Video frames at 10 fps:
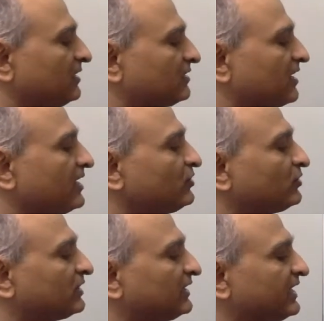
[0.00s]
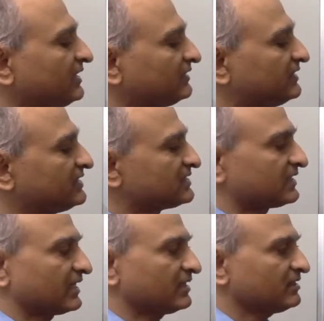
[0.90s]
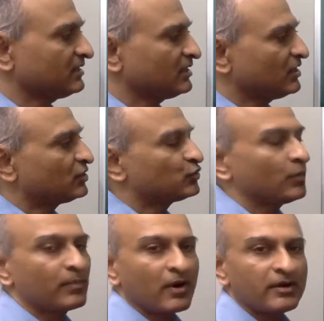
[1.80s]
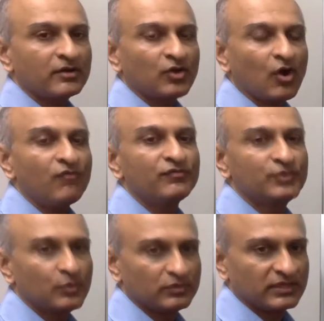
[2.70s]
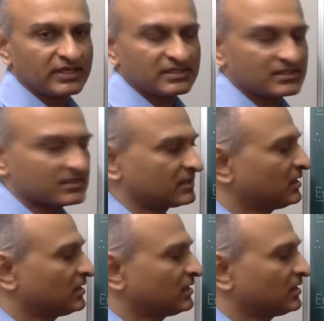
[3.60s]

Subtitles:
try to relate this ring to a product of known rings.